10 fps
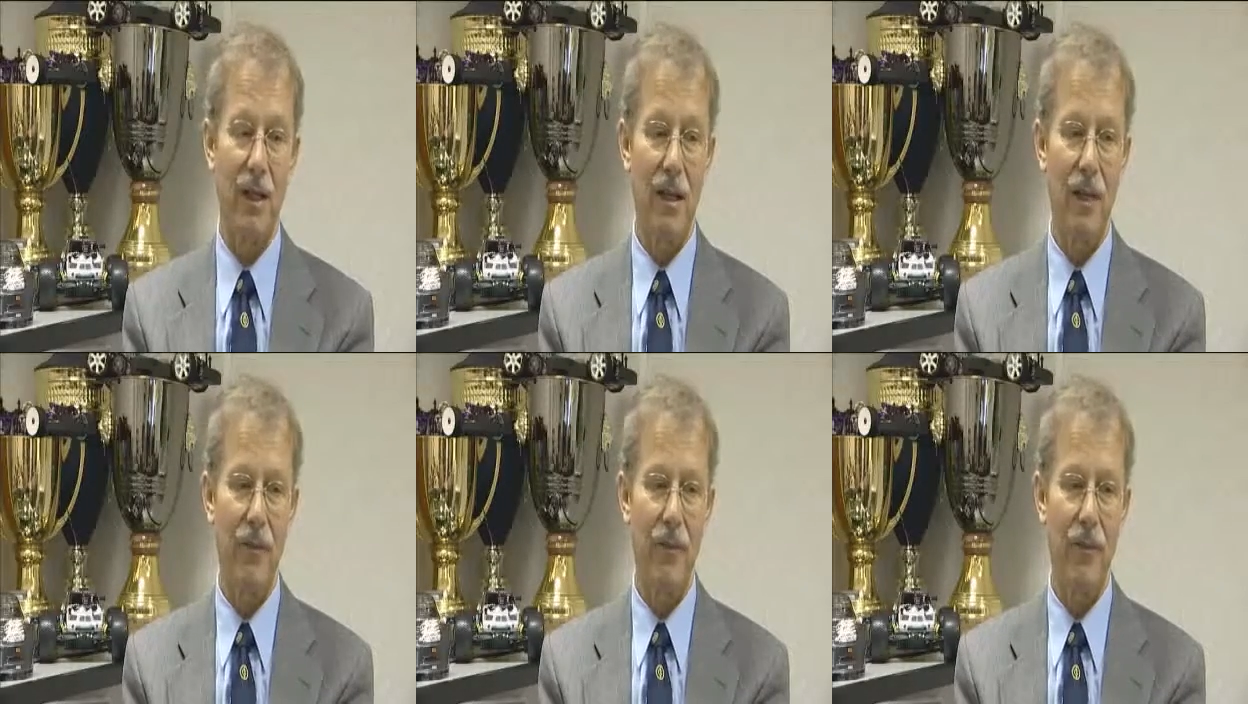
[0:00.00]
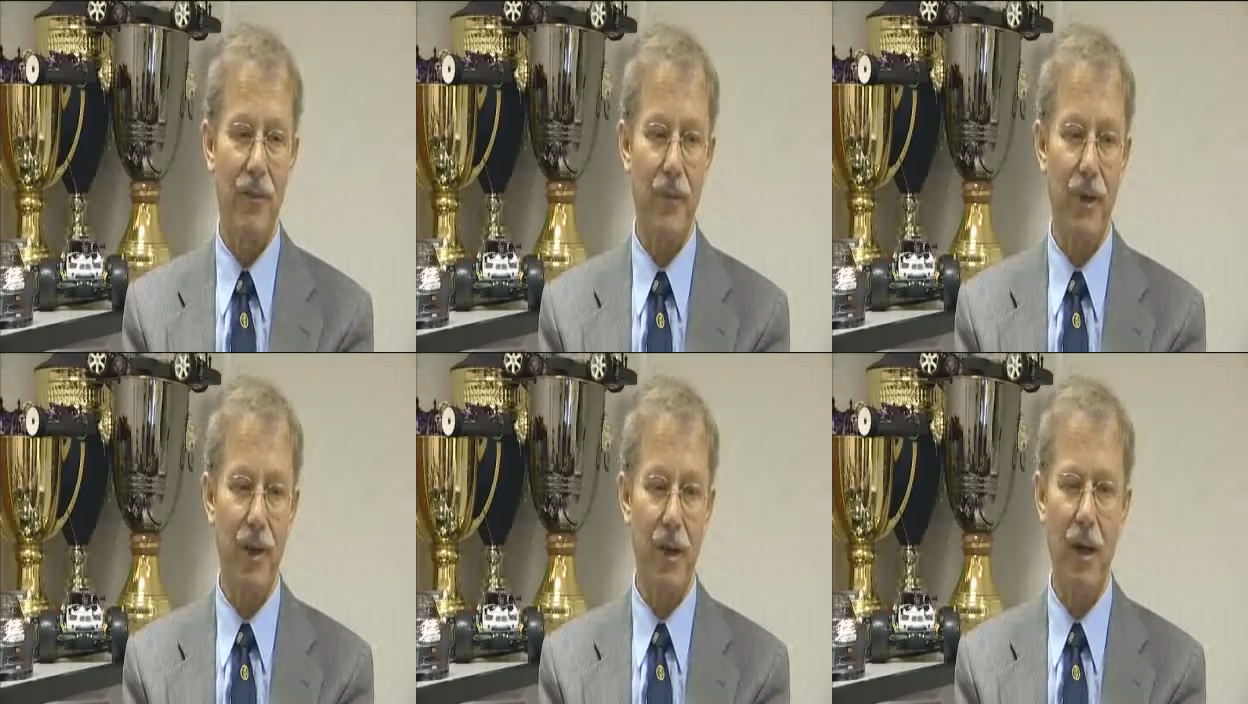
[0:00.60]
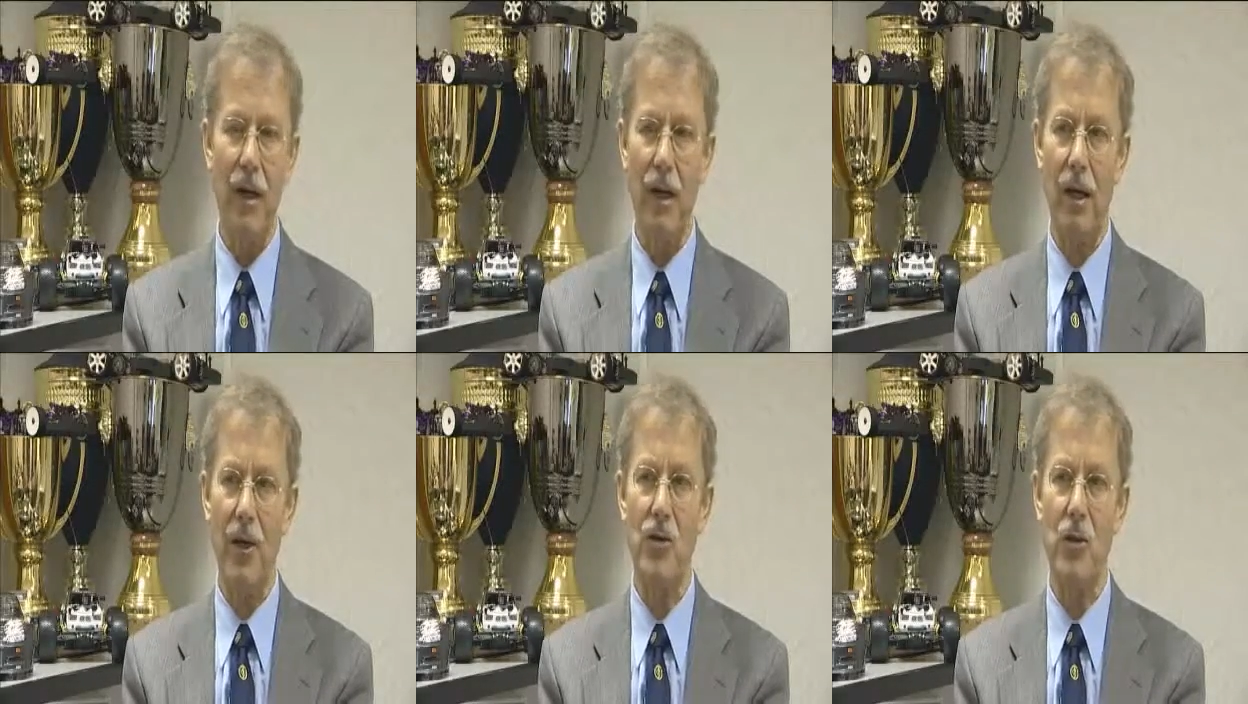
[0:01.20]

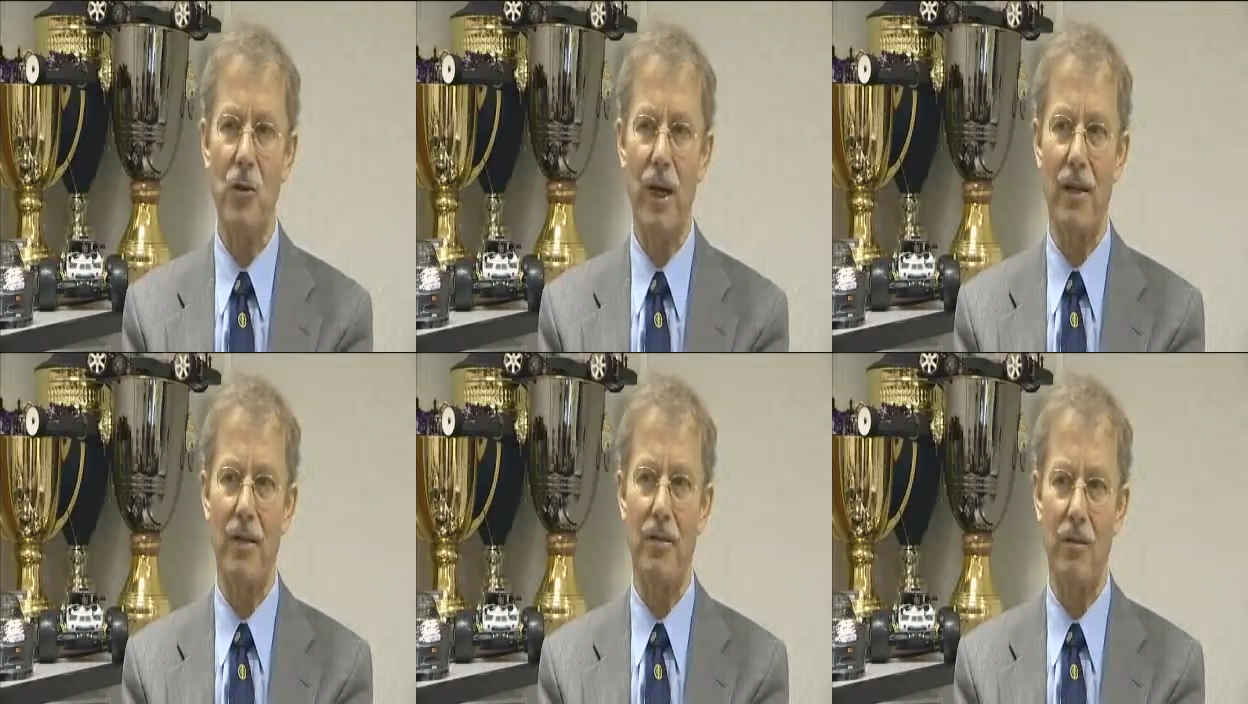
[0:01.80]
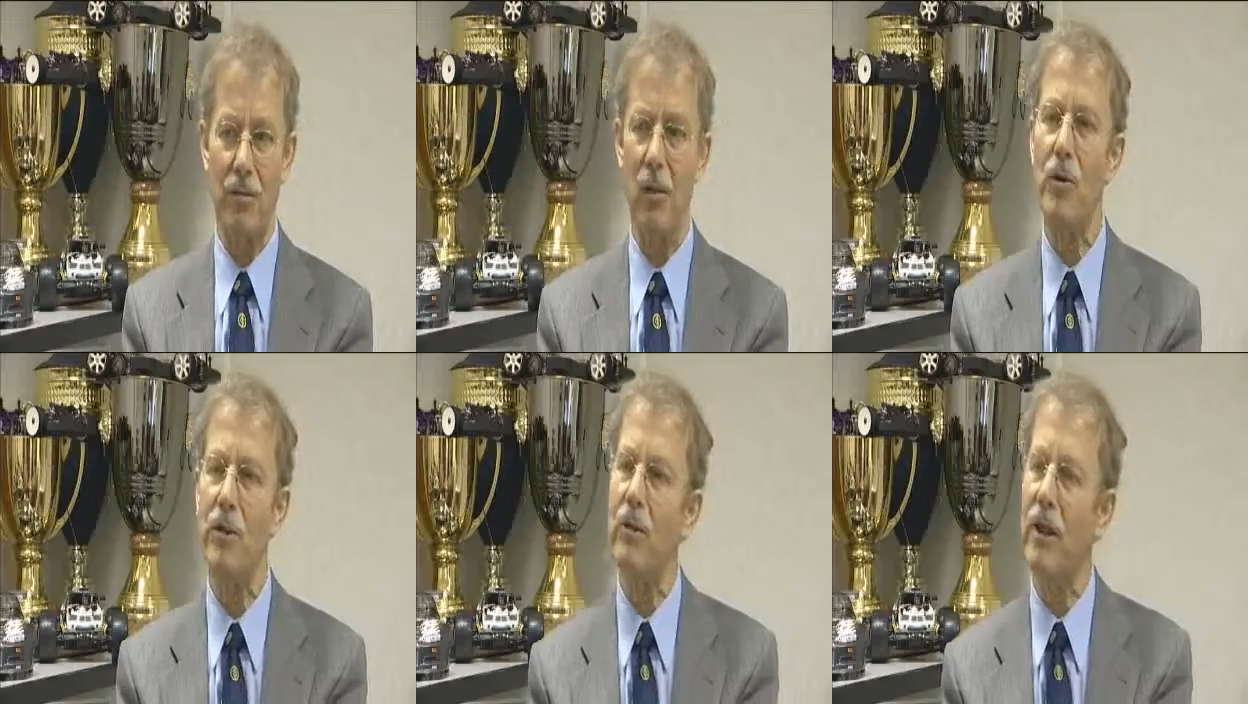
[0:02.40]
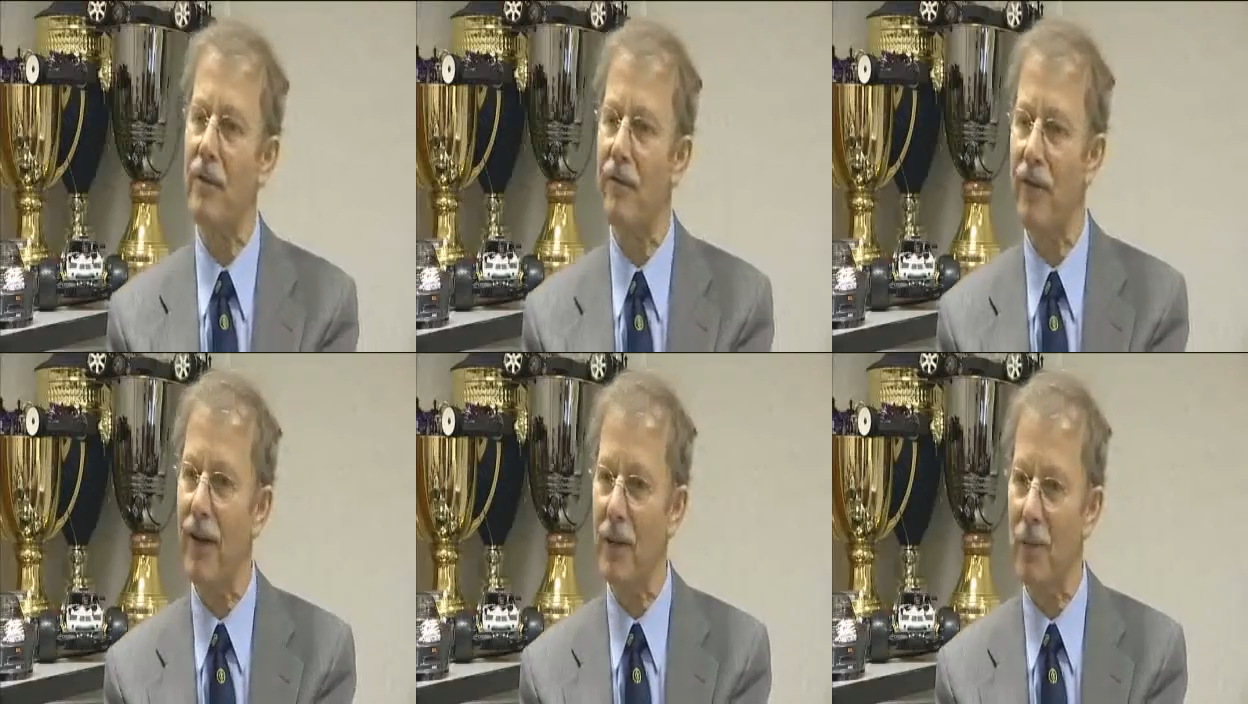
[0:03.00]
I used to race always rather
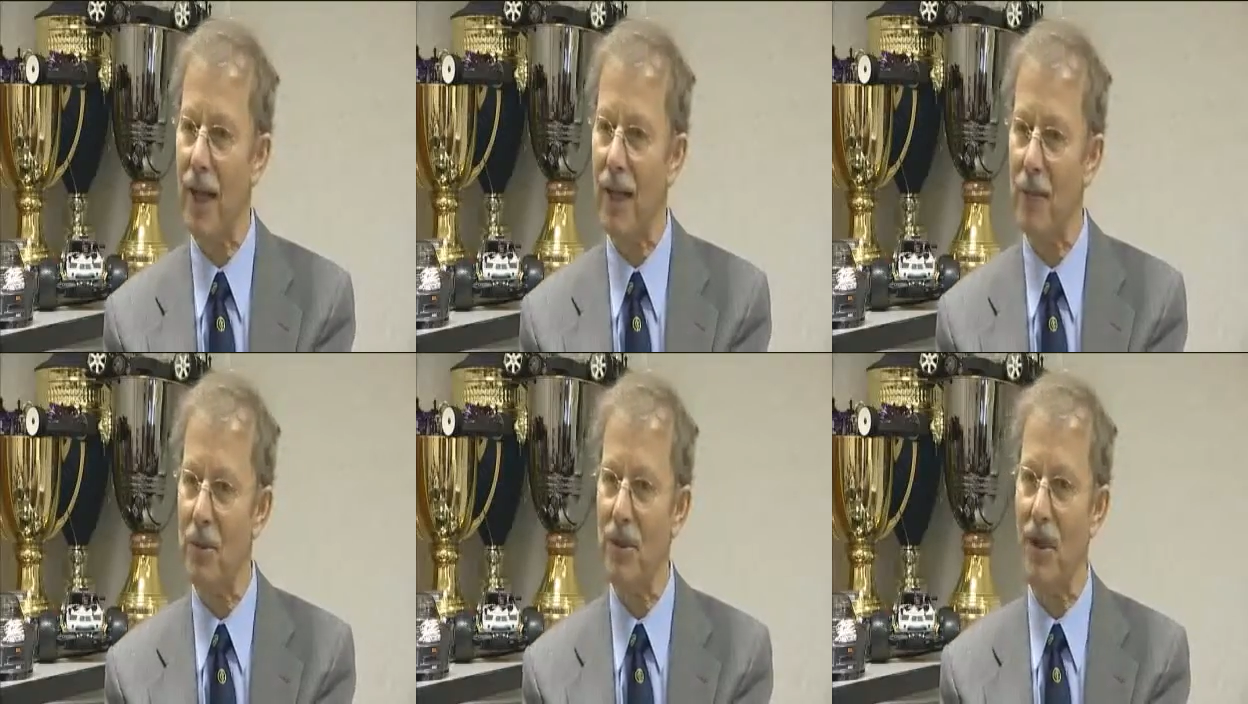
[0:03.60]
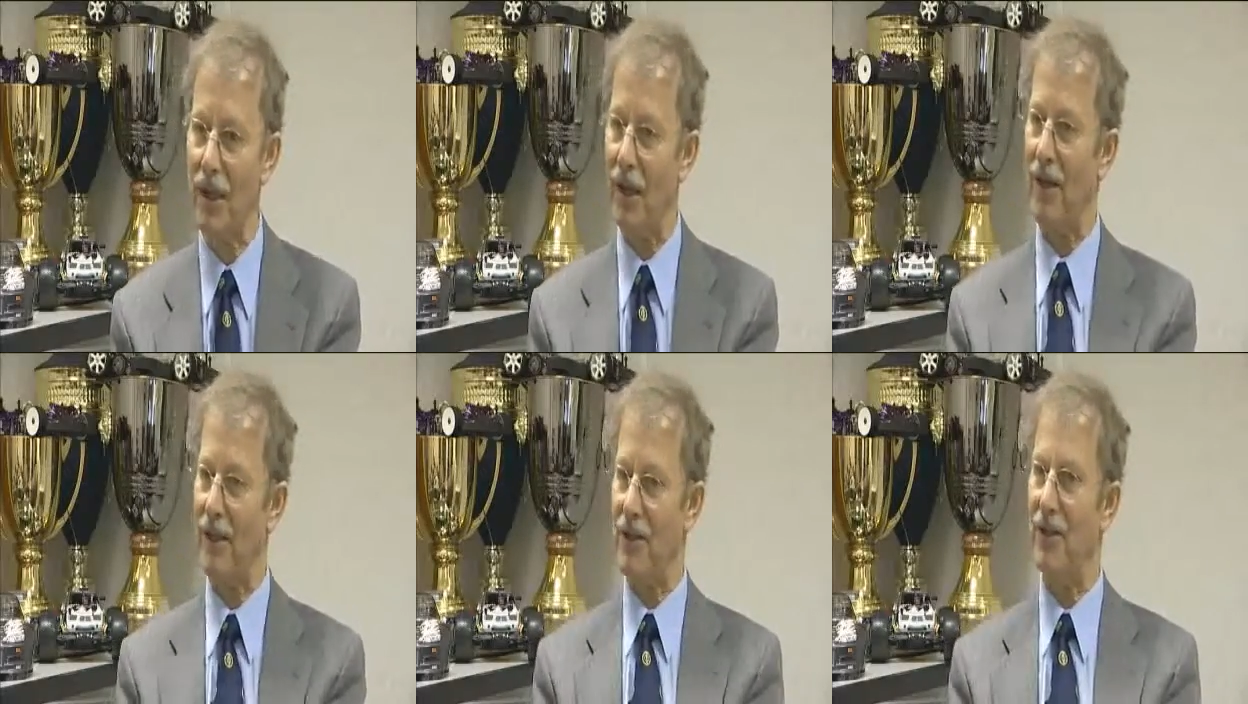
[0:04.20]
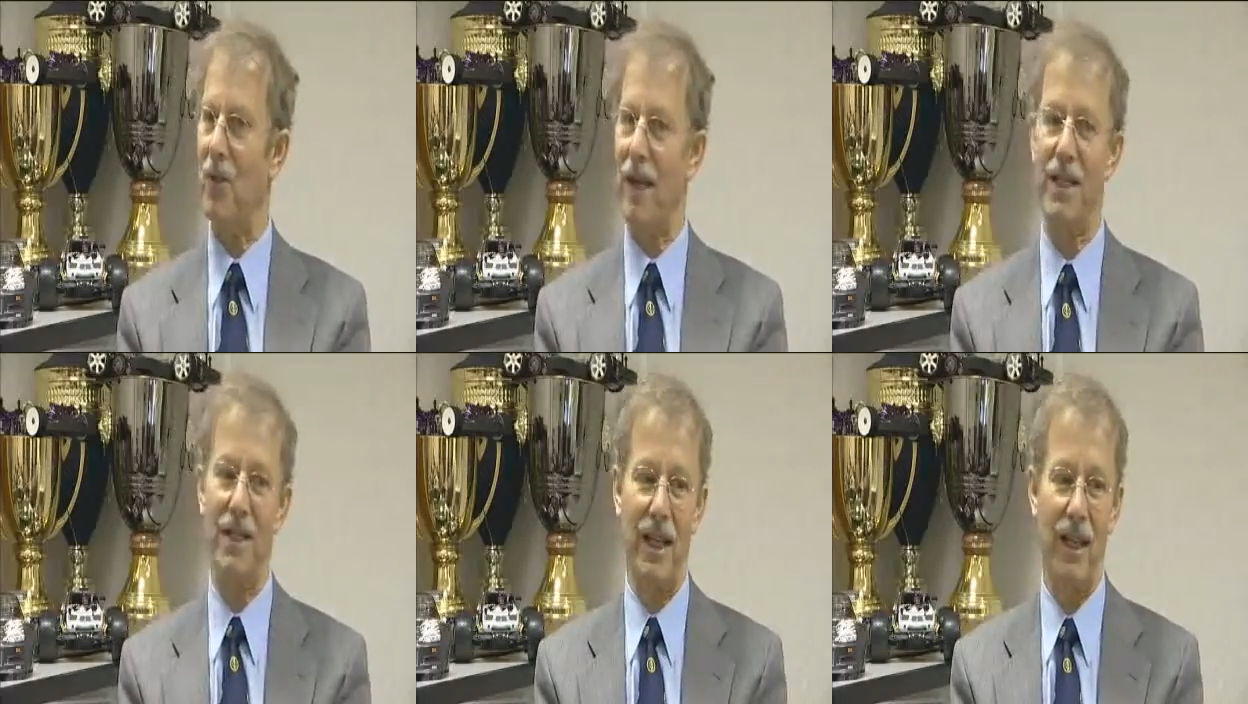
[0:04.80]
fairly badly, but I liked
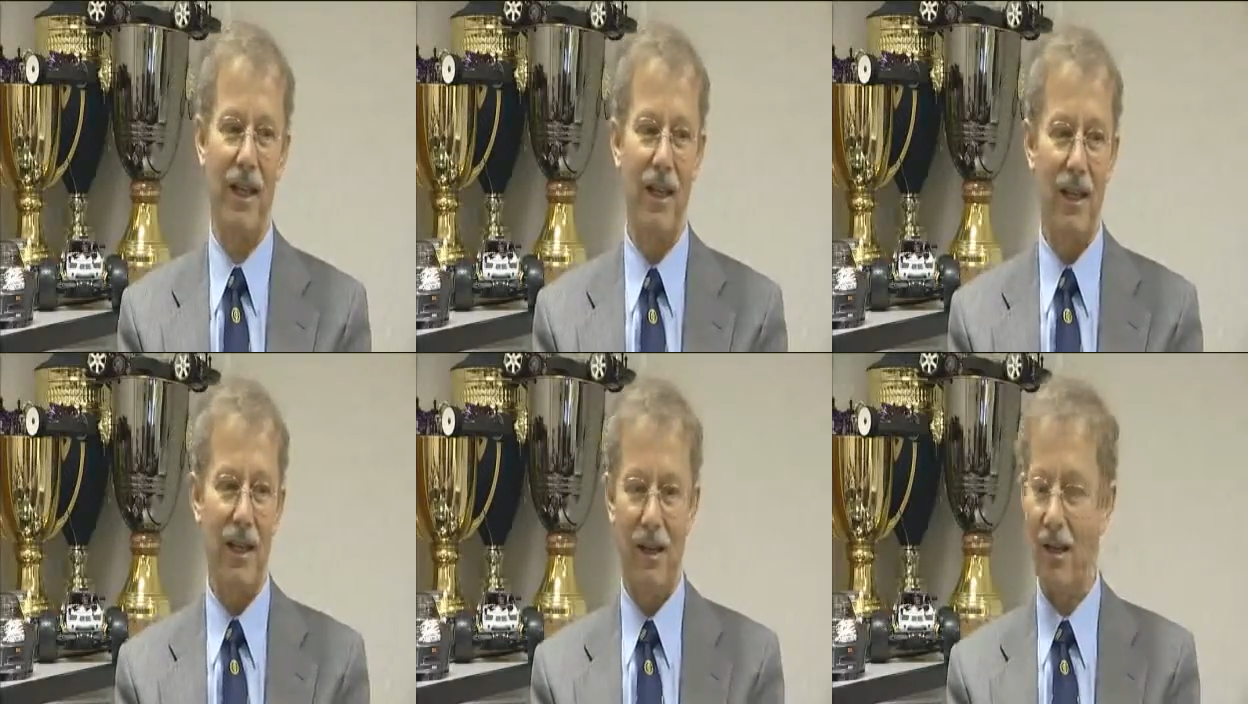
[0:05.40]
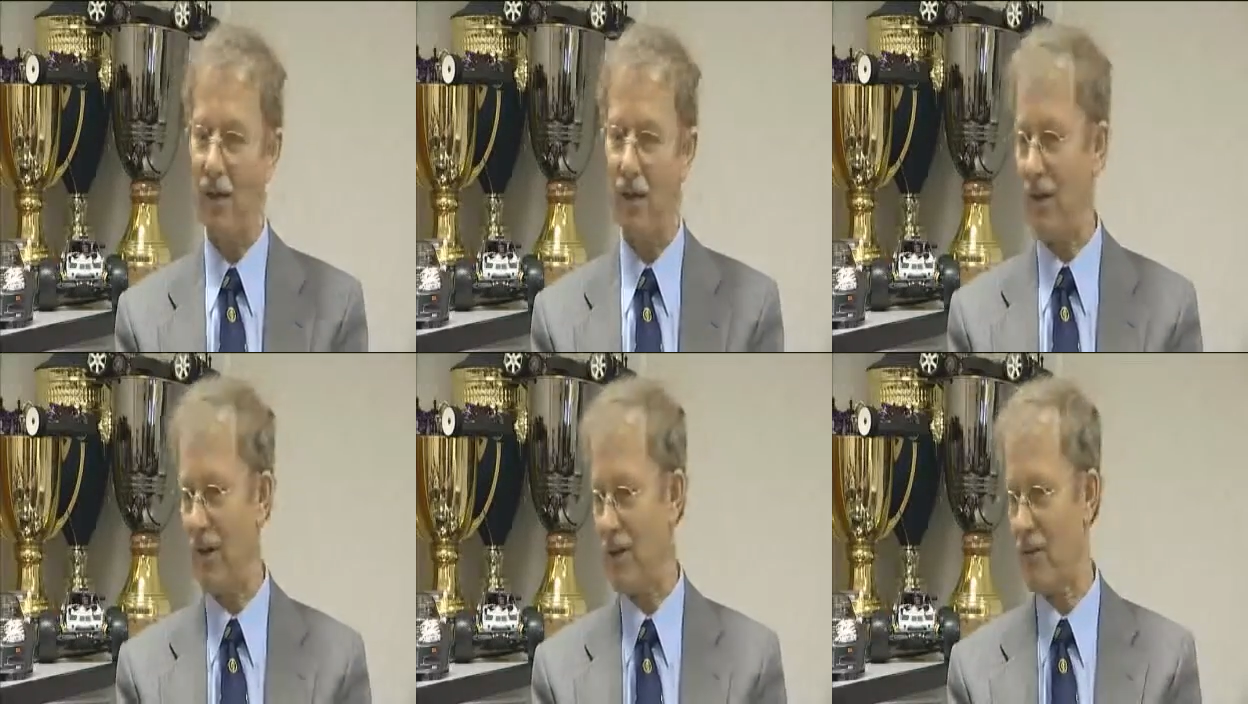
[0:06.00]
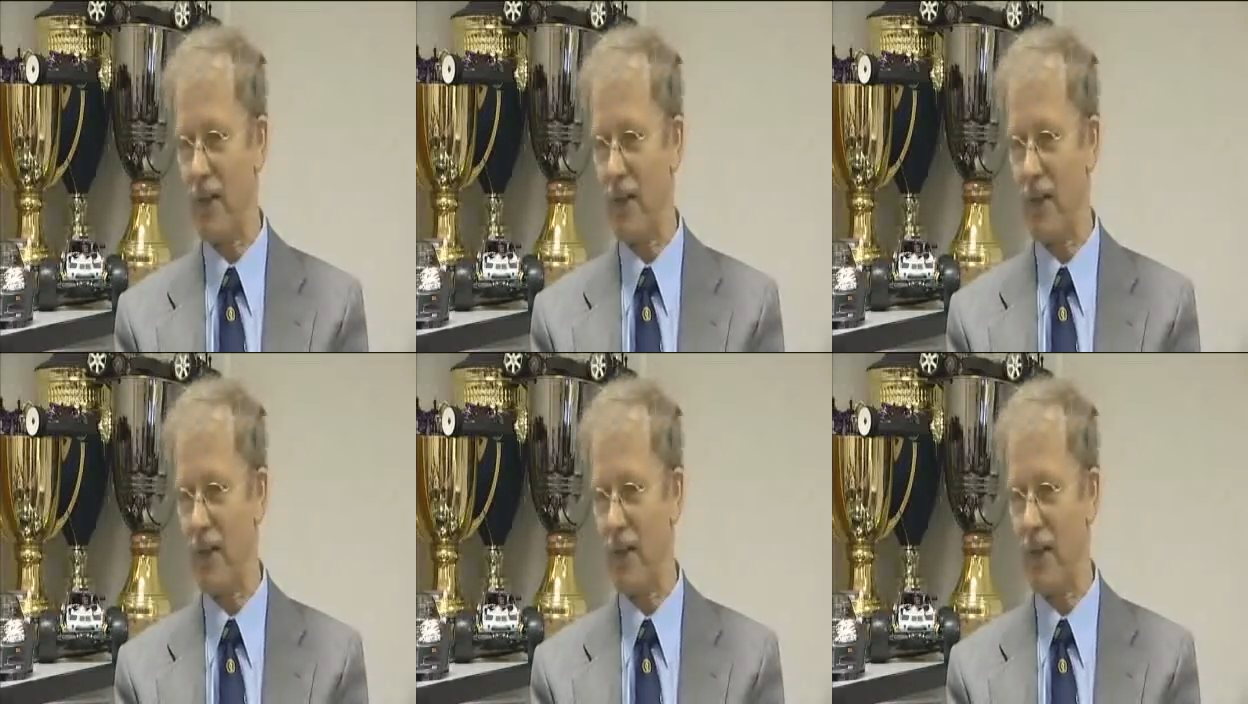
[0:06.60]
racing, and I thought this is